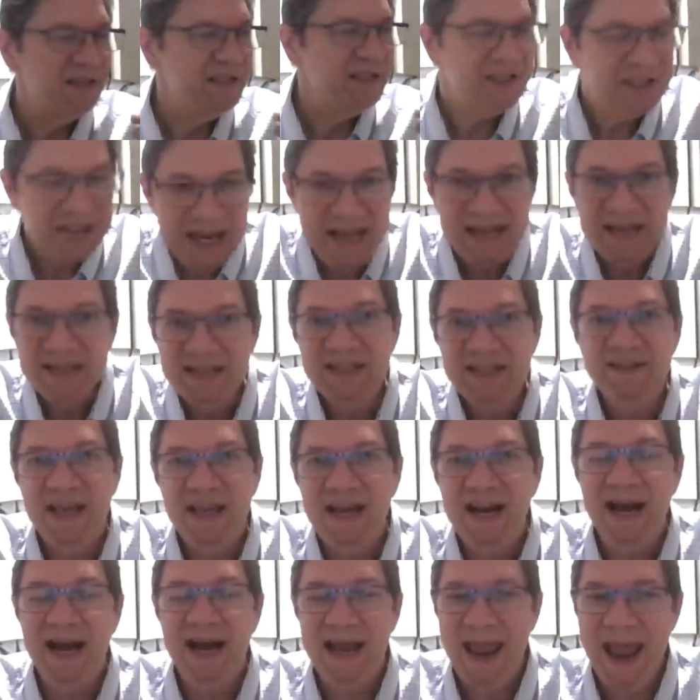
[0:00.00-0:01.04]
sense
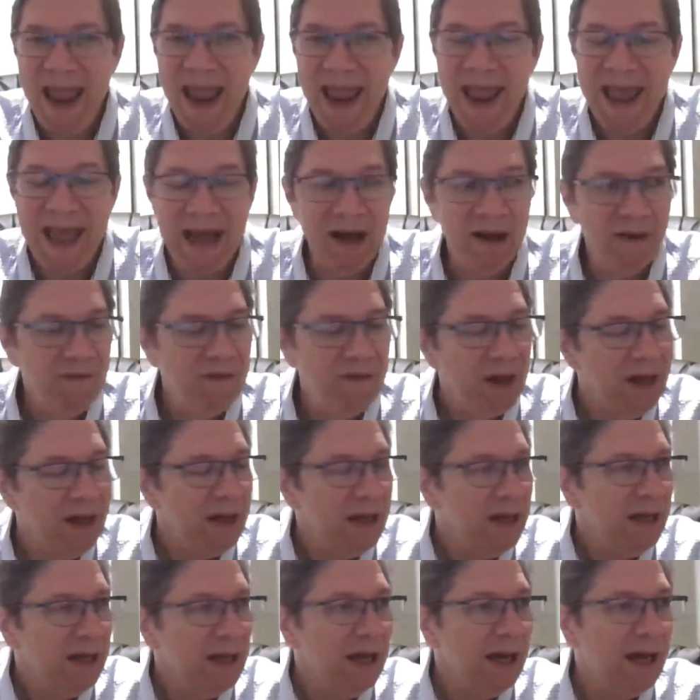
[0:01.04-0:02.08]
that I have,
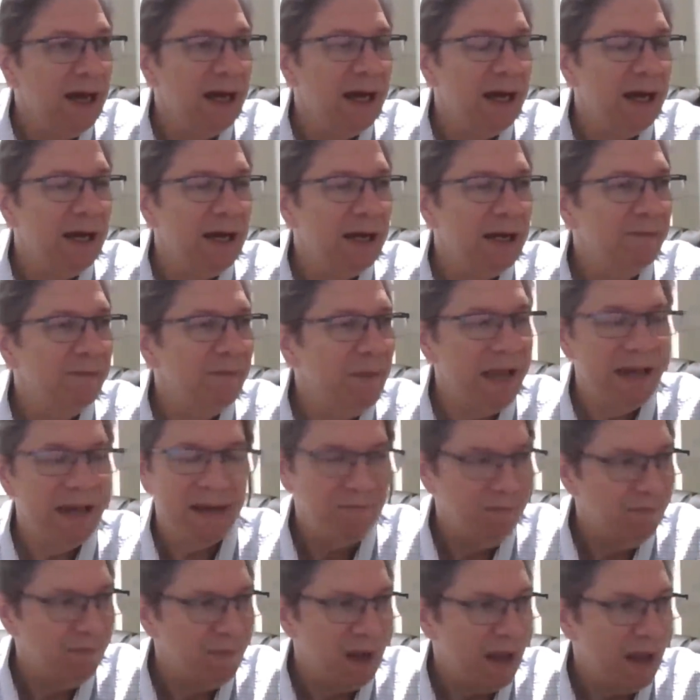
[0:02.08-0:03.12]
uh,
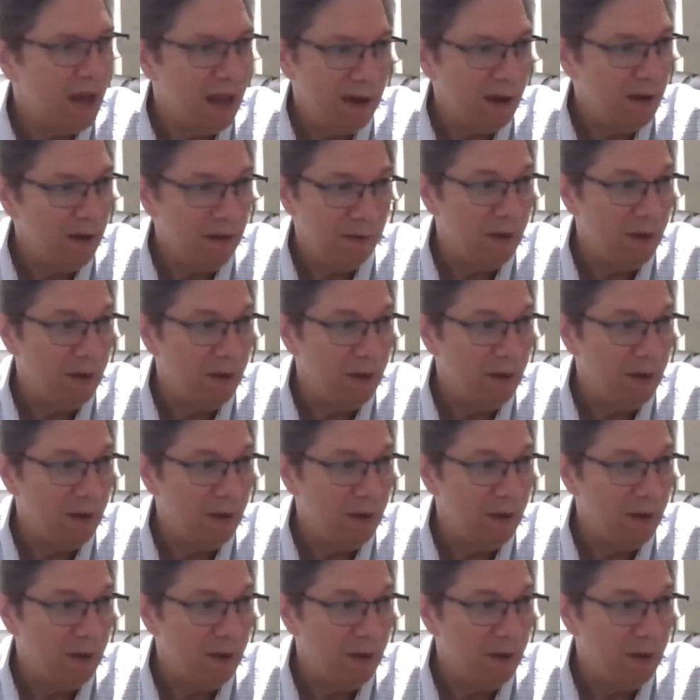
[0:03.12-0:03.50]
and I,